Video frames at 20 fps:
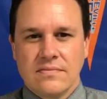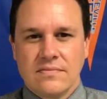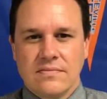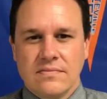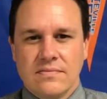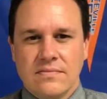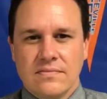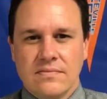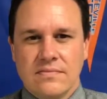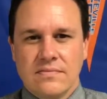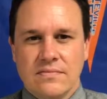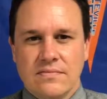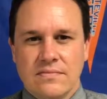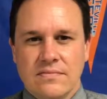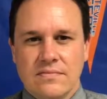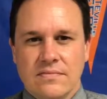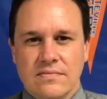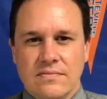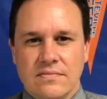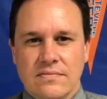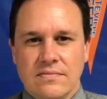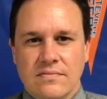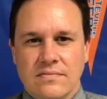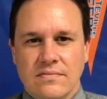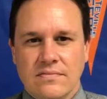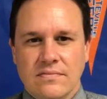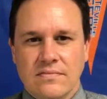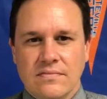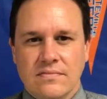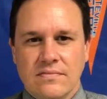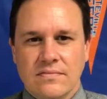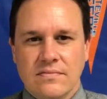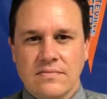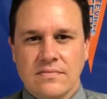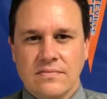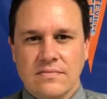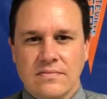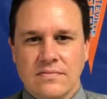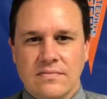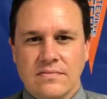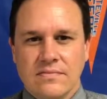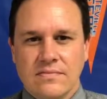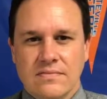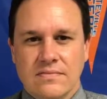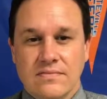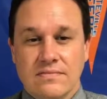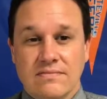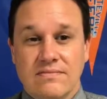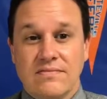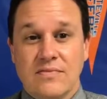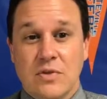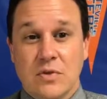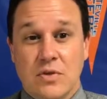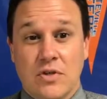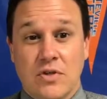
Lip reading: No words are spoken by the person on screen.